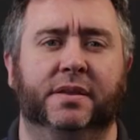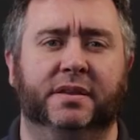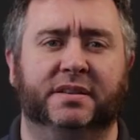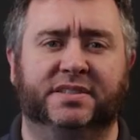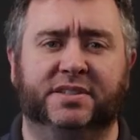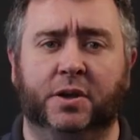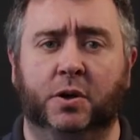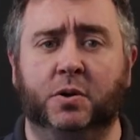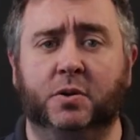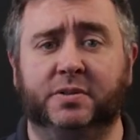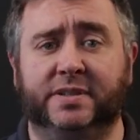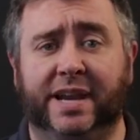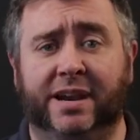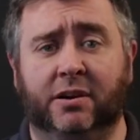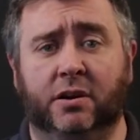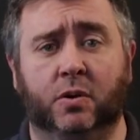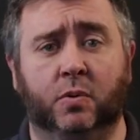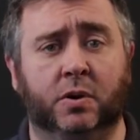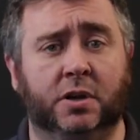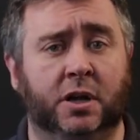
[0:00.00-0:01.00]
The Sonos
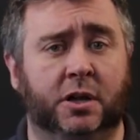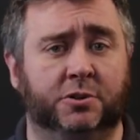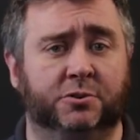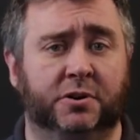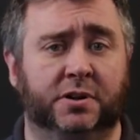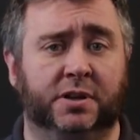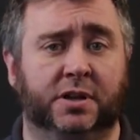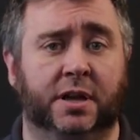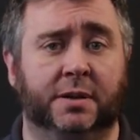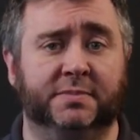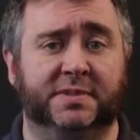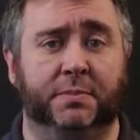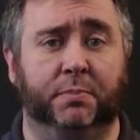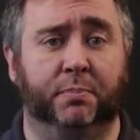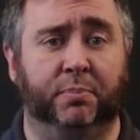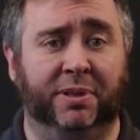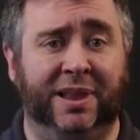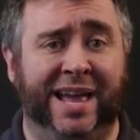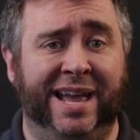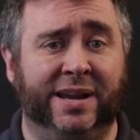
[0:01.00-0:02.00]
Era 100 comes in
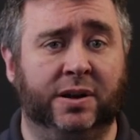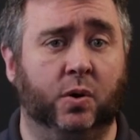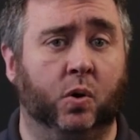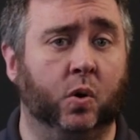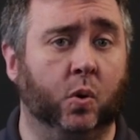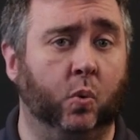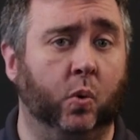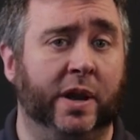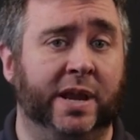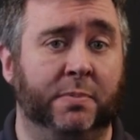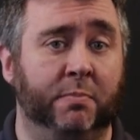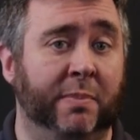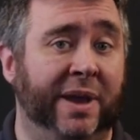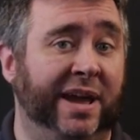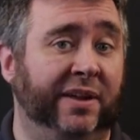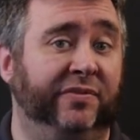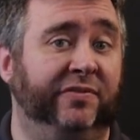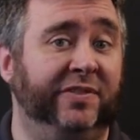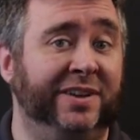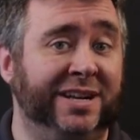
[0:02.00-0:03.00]
black or white
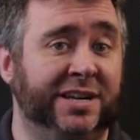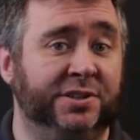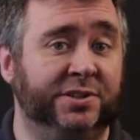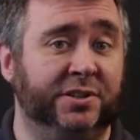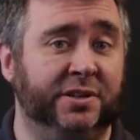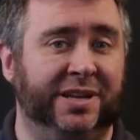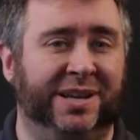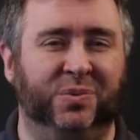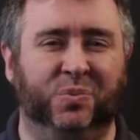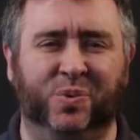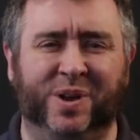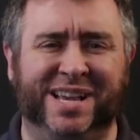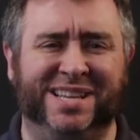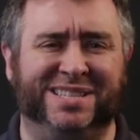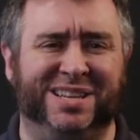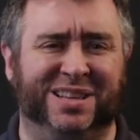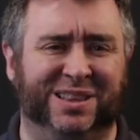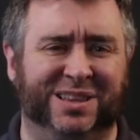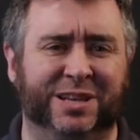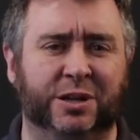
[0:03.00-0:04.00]
matte finish and
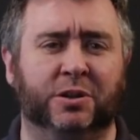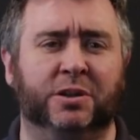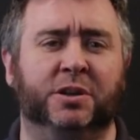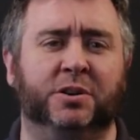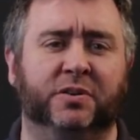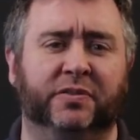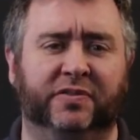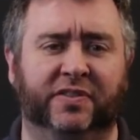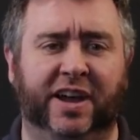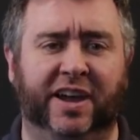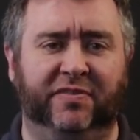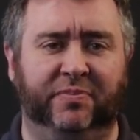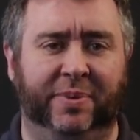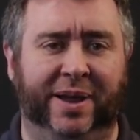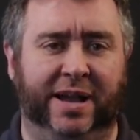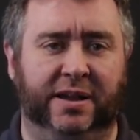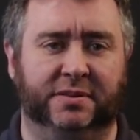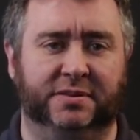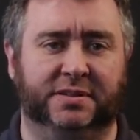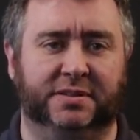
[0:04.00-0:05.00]
weighs a little under 5
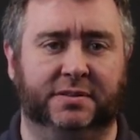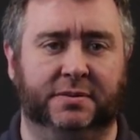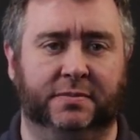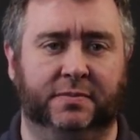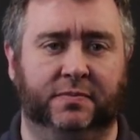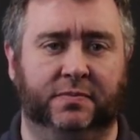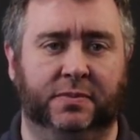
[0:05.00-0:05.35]
pounds.